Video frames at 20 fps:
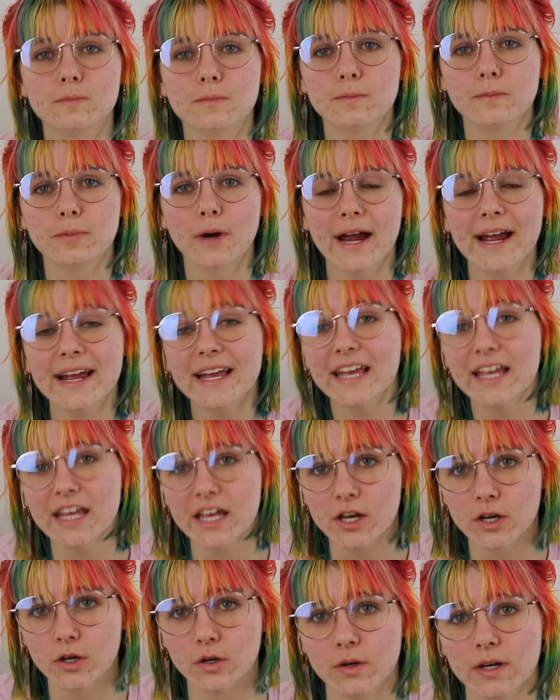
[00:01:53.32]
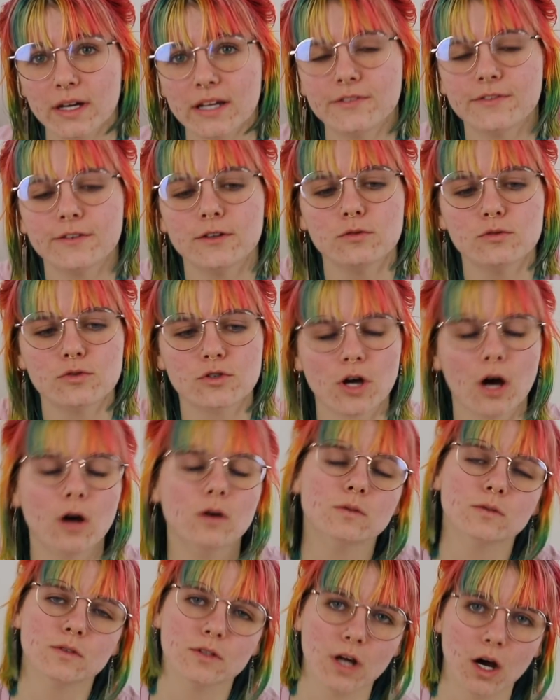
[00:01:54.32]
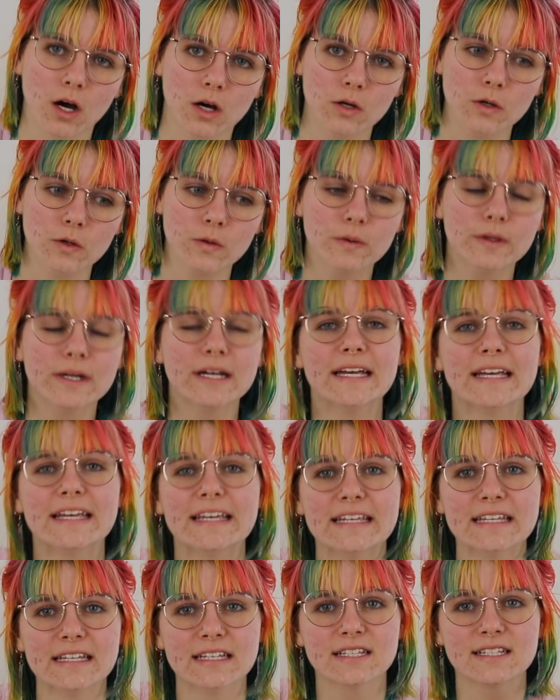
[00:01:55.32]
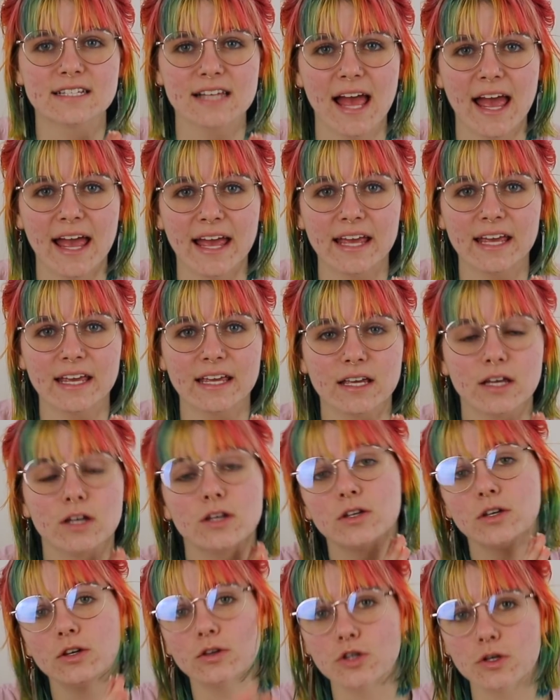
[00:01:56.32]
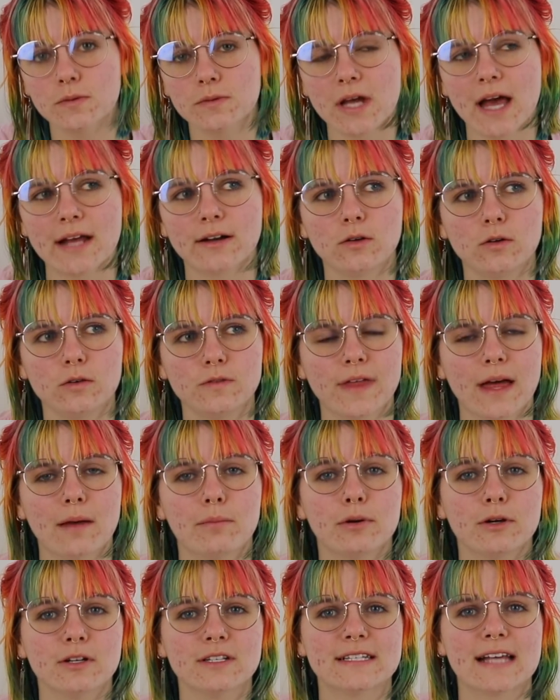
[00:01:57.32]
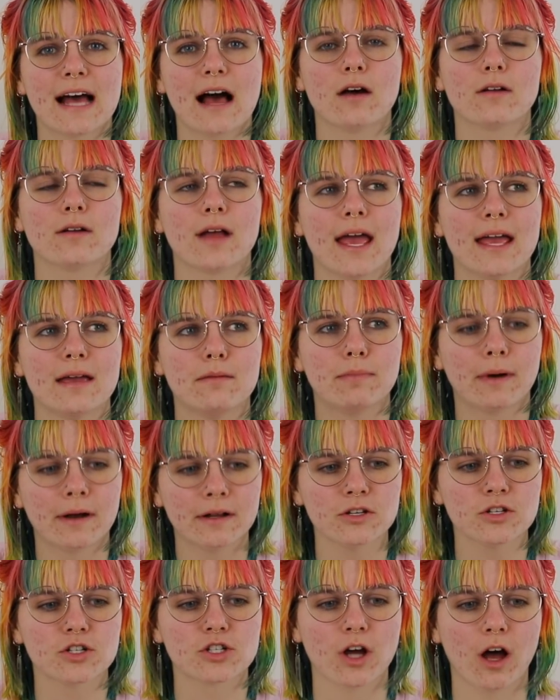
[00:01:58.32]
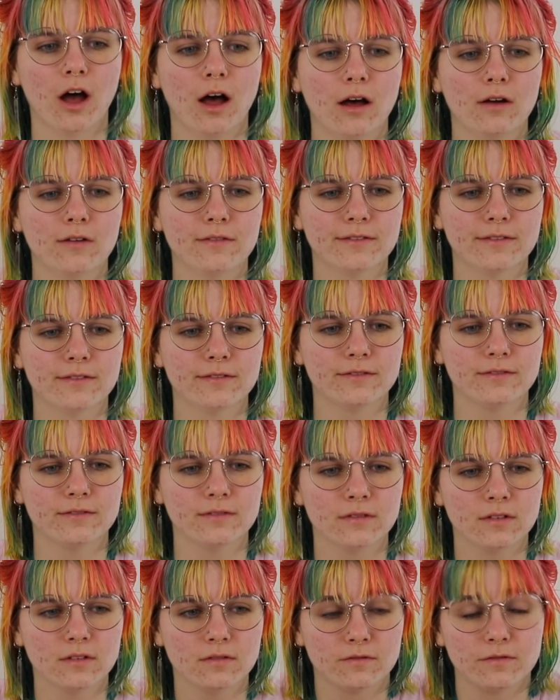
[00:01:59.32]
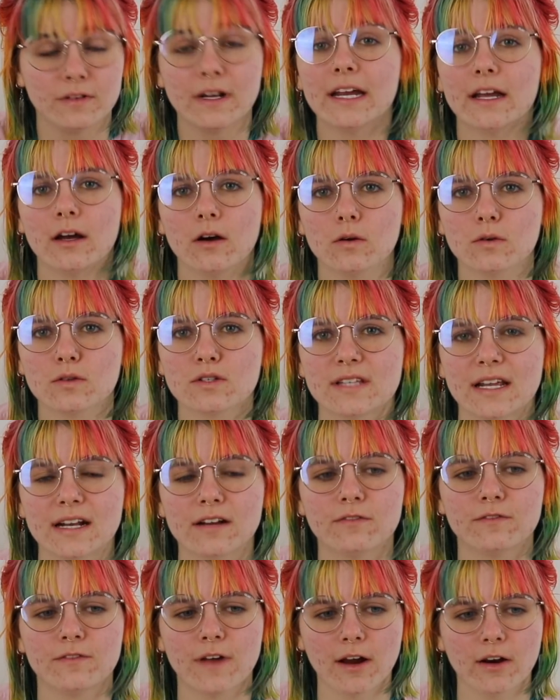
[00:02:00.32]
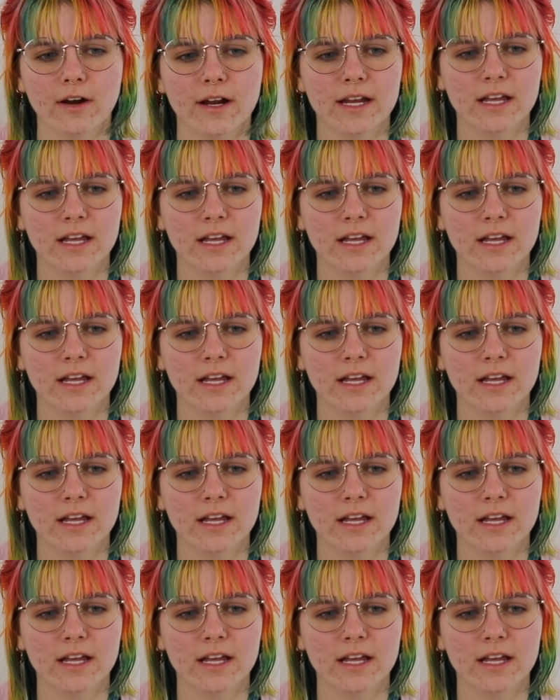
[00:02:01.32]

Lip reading: Prager U, if you don't know, is a YouTube channel that puts out a bunch of videos that are very